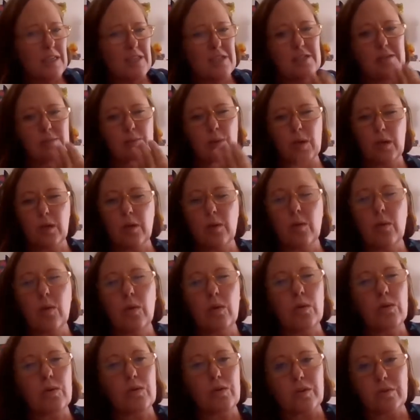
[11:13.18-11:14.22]
just want you
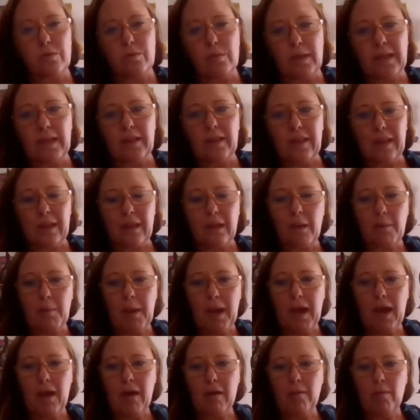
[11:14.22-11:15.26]
all to really think
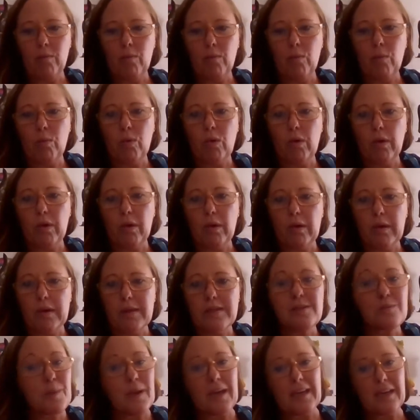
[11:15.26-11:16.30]
about what
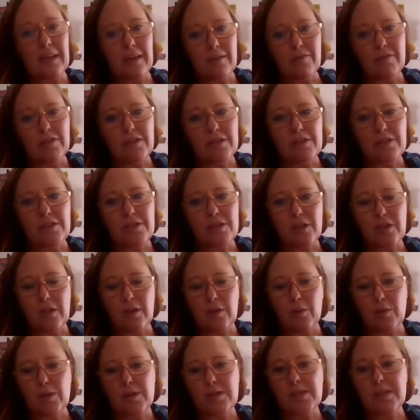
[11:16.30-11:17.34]
is being gifted to
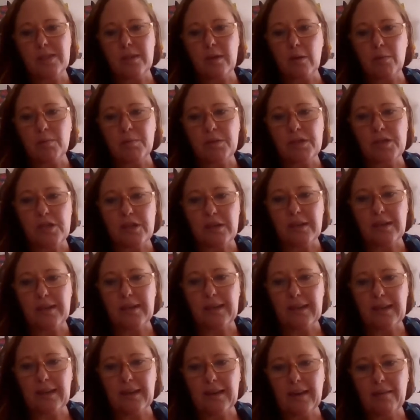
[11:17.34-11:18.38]
you. What's the
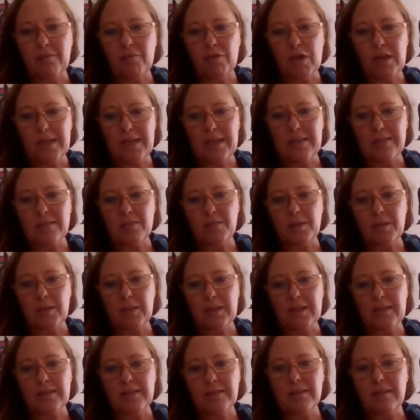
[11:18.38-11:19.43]
opportunity in every
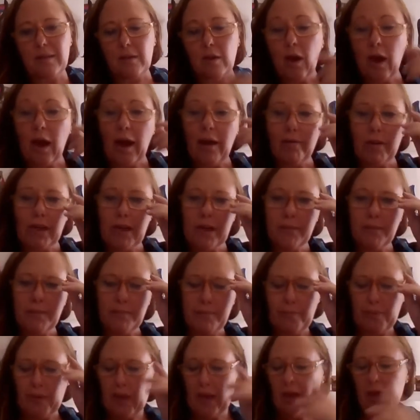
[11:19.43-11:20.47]
experience that you're having?
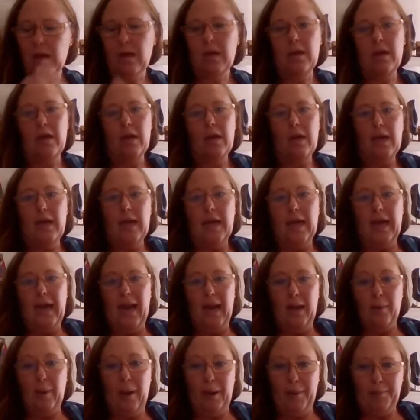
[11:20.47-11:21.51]

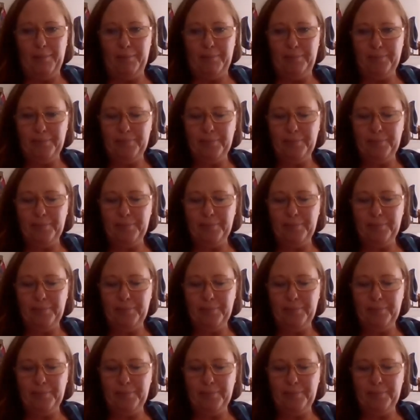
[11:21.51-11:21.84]
Anyway,